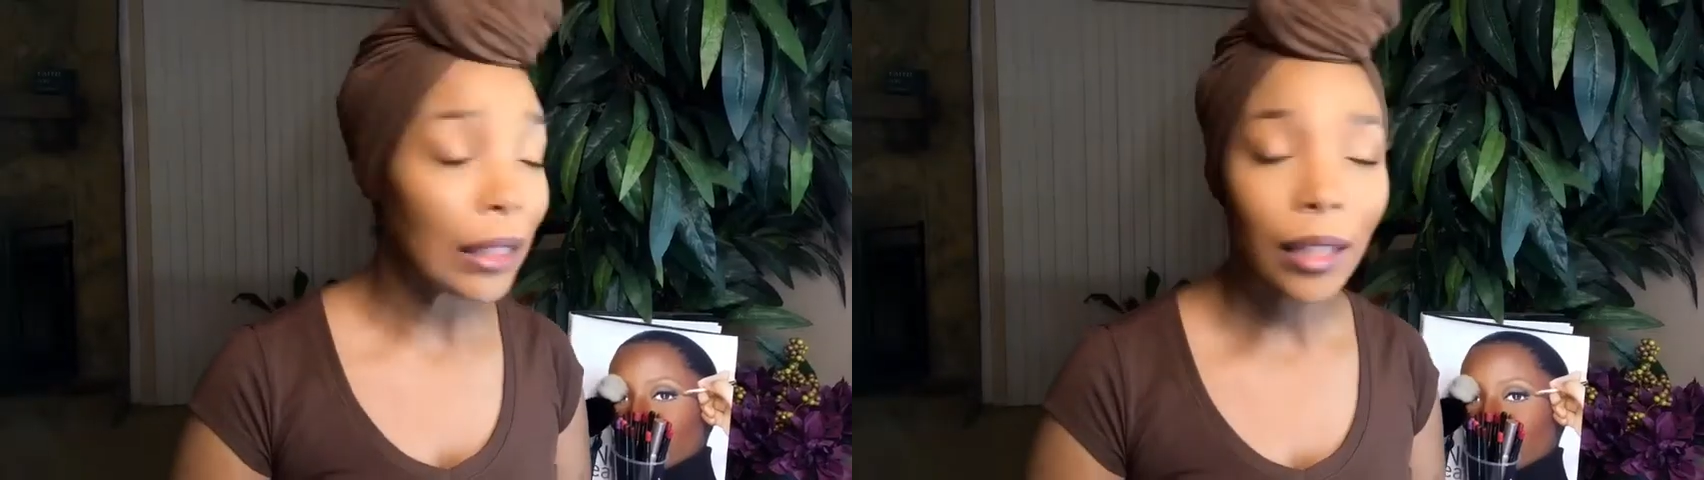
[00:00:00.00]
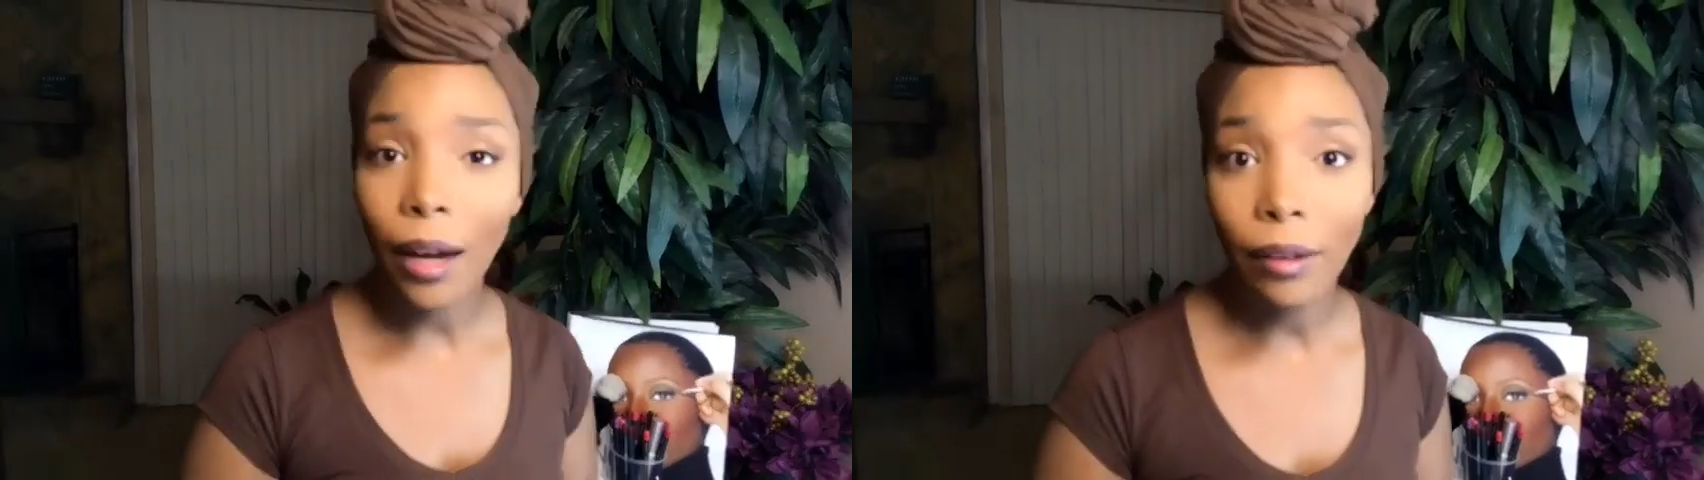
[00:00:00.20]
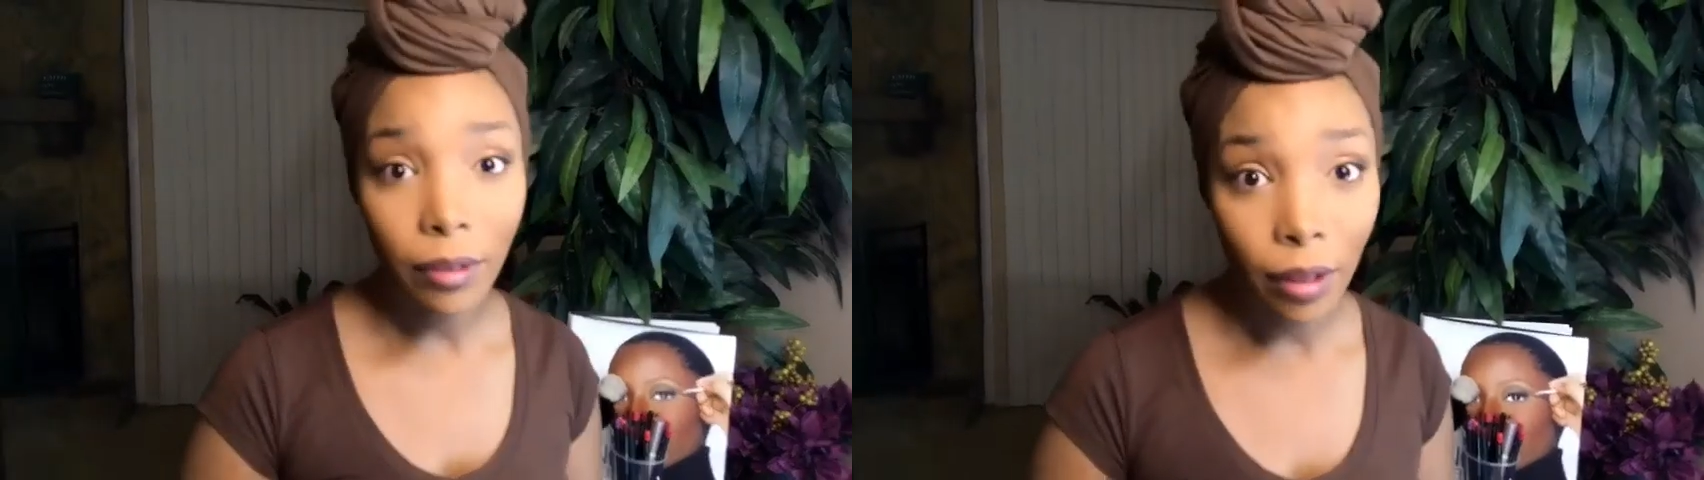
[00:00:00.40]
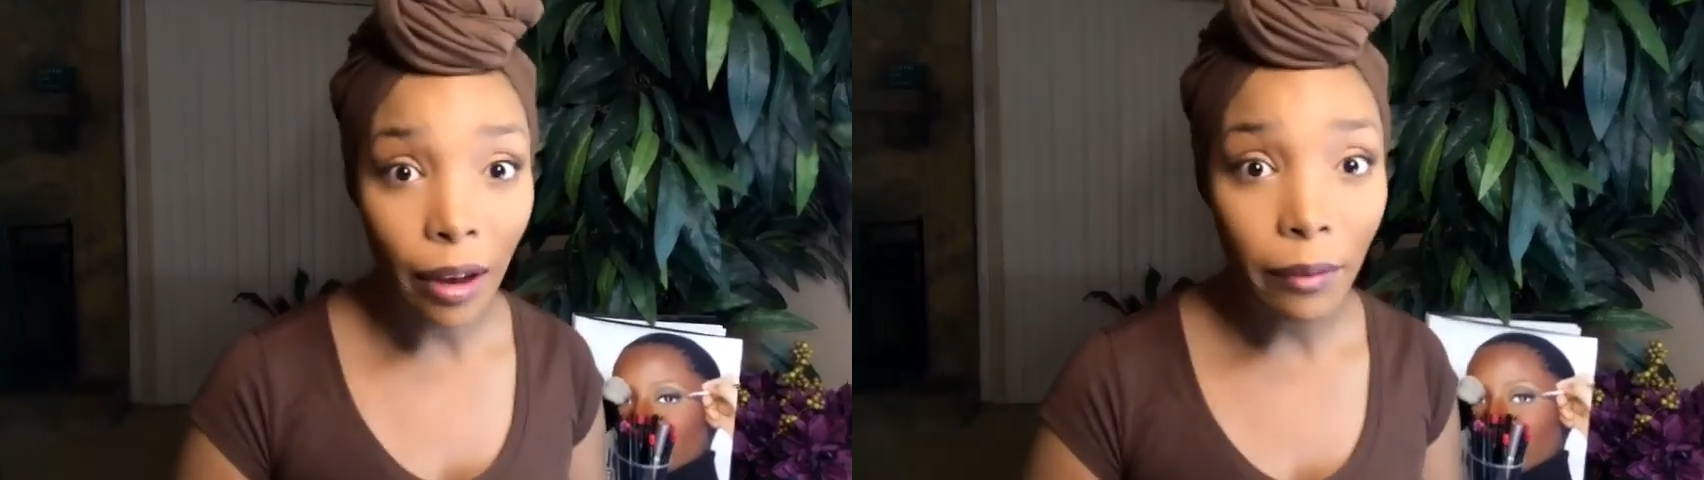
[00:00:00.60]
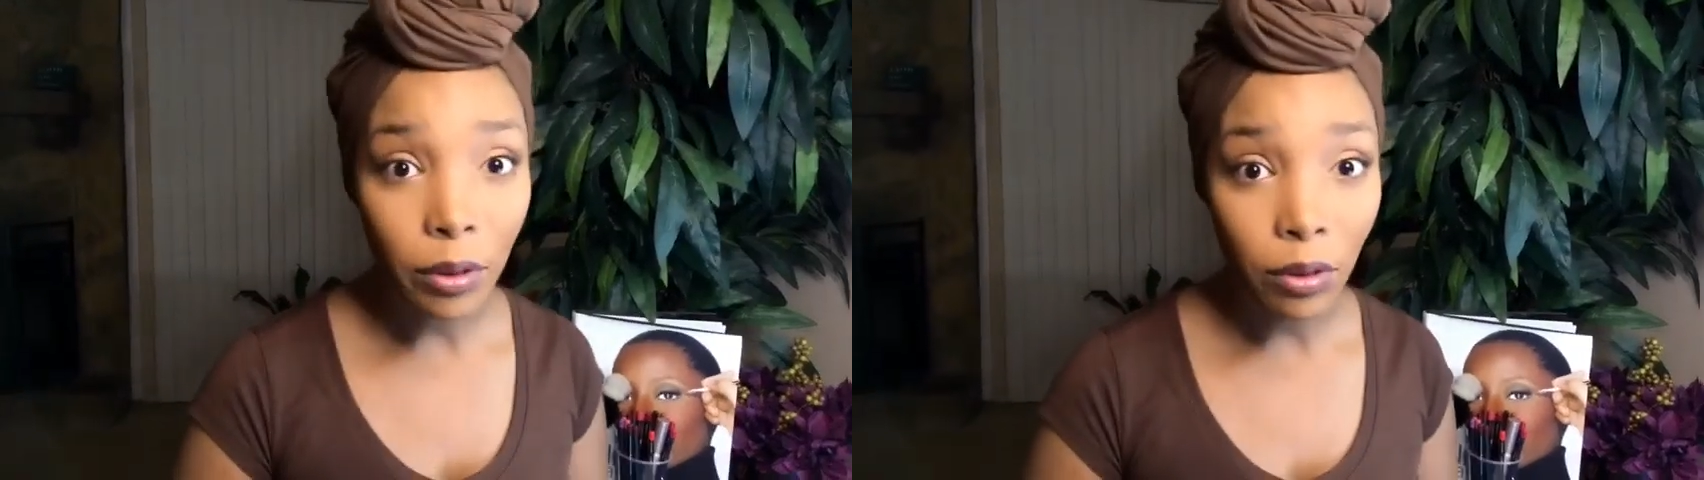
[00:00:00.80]
I've
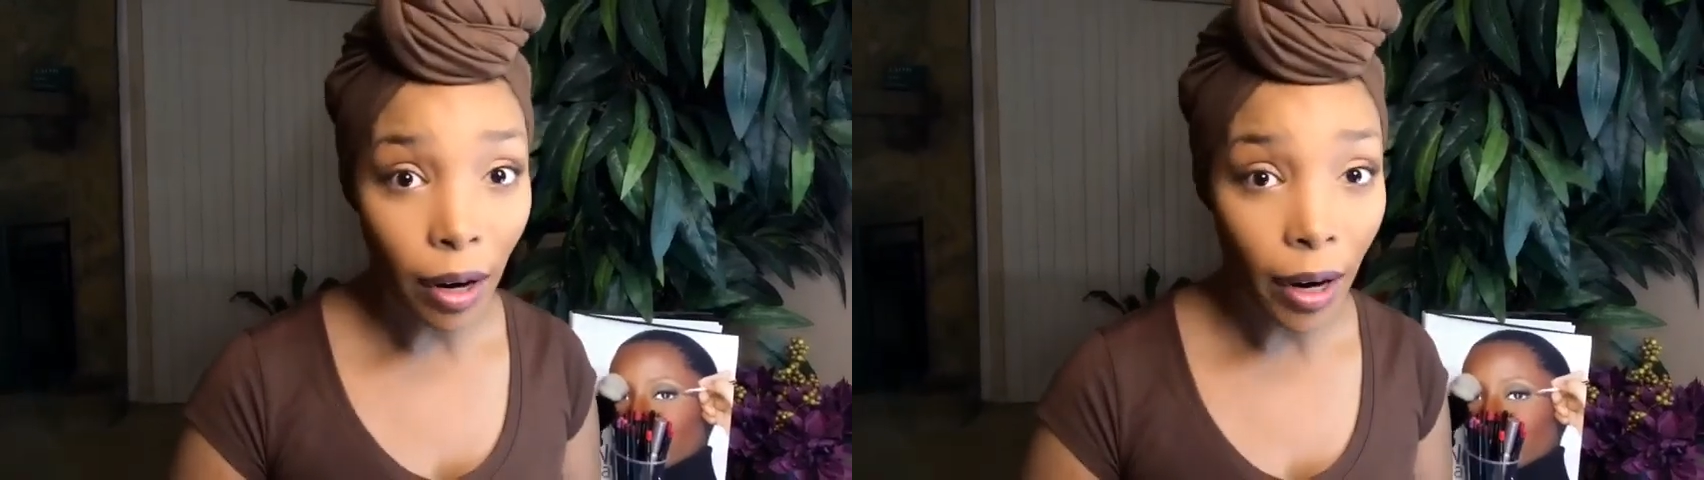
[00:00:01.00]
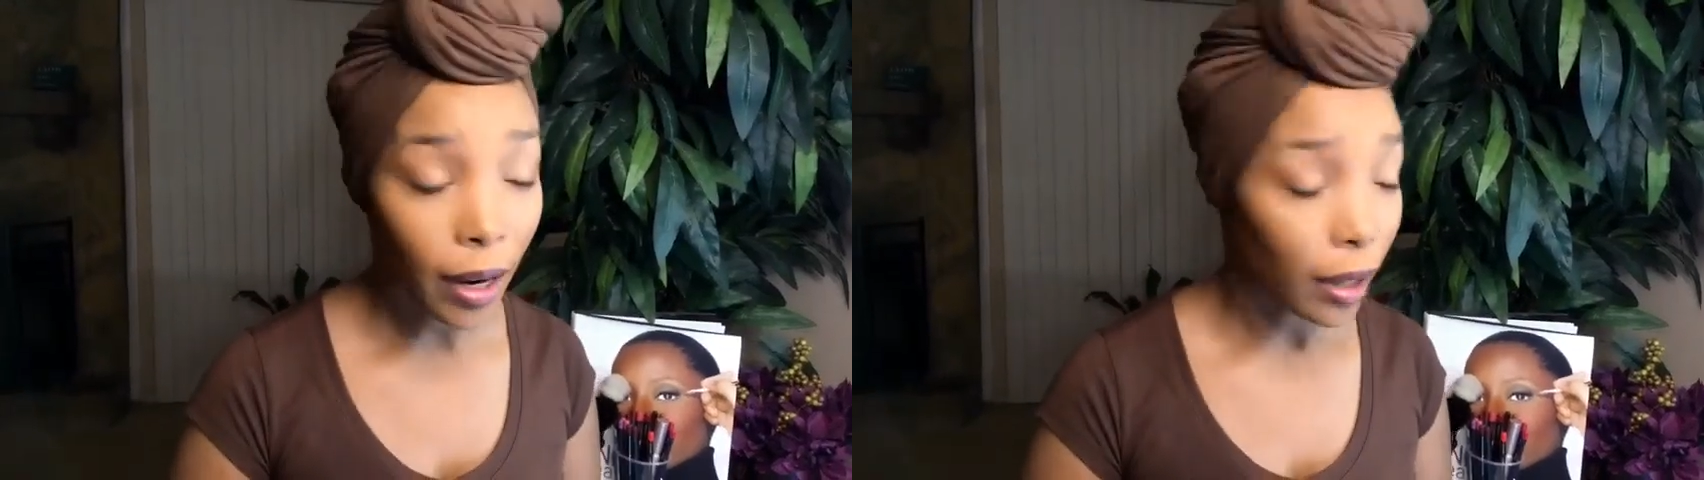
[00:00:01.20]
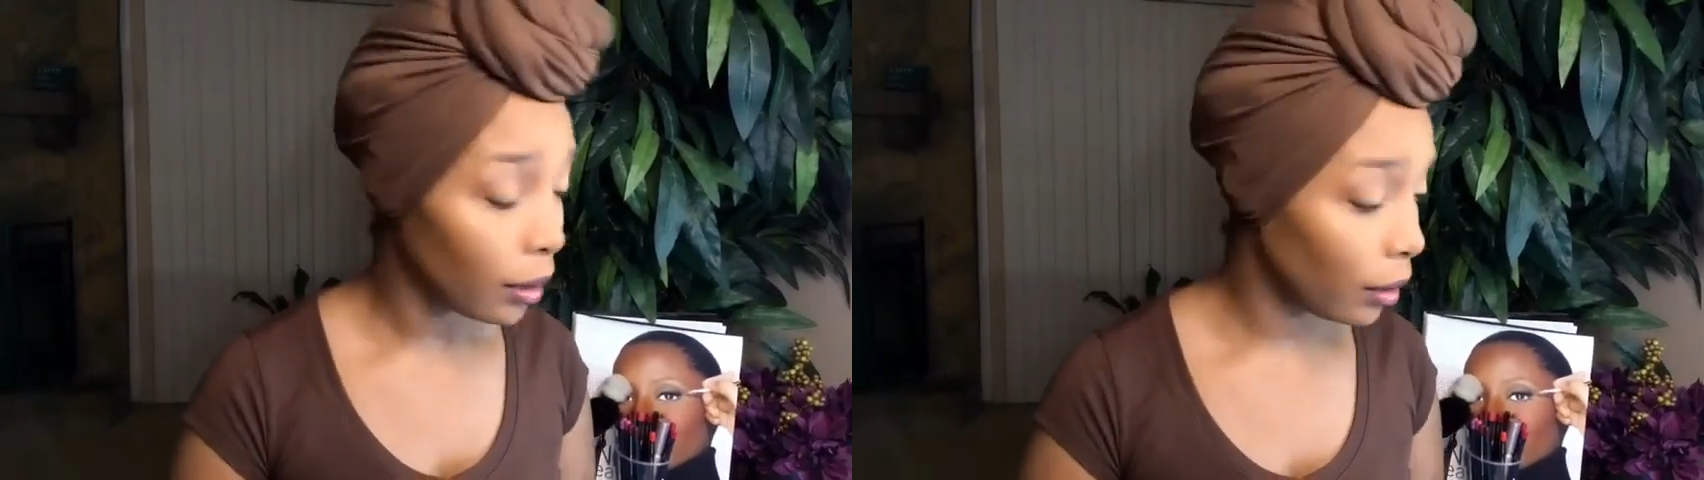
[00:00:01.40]
never tried